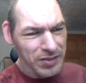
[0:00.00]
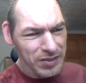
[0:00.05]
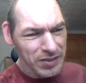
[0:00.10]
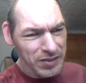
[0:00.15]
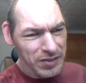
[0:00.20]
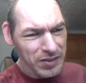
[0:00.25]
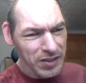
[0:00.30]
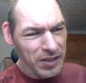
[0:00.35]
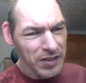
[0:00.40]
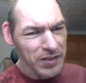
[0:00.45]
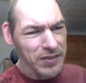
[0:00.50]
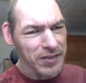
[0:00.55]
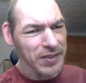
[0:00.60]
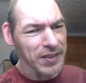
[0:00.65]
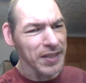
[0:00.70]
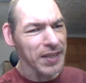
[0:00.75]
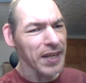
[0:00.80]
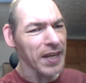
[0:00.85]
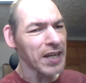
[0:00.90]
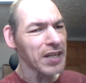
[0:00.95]
So
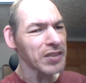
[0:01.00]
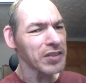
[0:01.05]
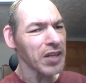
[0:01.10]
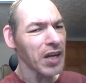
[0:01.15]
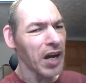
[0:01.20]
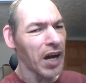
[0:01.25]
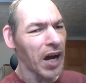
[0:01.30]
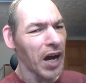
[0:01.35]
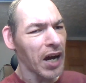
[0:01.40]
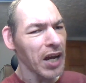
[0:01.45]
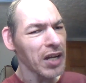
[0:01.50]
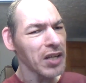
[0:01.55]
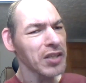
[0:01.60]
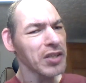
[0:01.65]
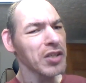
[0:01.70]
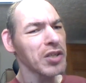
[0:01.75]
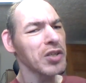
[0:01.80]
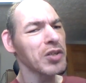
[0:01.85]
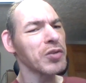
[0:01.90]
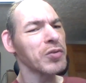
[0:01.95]
yes, I
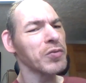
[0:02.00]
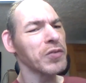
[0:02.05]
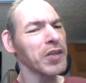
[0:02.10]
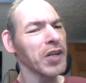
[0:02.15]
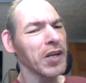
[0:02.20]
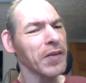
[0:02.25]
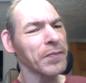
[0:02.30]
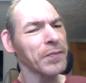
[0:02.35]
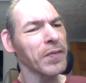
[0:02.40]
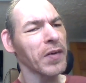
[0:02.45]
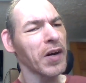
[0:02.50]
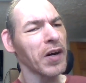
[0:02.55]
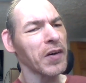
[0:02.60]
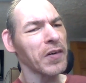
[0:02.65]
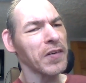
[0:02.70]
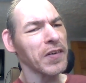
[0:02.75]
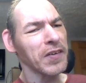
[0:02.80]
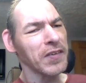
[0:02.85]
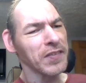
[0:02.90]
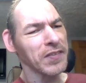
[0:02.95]
do want to
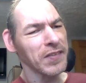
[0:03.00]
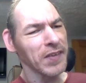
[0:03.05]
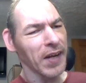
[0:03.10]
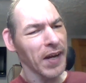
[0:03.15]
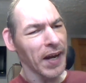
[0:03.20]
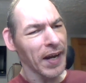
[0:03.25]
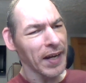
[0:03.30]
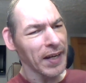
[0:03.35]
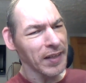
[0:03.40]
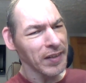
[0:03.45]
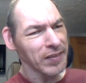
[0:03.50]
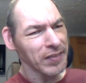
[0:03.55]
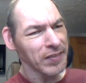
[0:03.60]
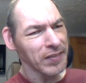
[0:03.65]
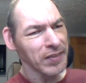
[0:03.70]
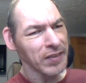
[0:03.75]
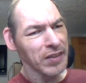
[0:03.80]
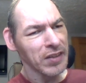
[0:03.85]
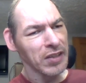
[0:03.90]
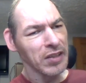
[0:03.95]

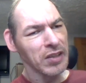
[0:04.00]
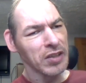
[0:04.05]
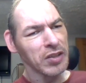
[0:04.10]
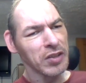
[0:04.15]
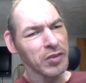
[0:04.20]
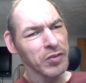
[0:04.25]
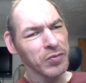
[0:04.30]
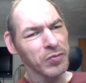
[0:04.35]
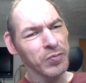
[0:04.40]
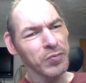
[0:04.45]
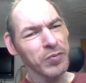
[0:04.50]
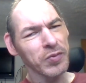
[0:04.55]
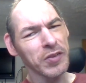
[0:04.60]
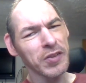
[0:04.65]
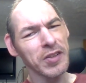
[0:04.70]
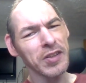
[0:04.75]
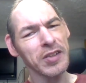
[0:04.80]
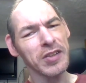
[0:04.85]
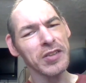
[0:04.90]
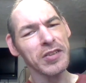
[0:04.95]
apologize
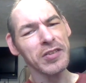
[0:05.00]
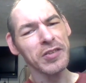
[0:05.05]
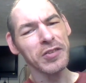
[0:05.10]
for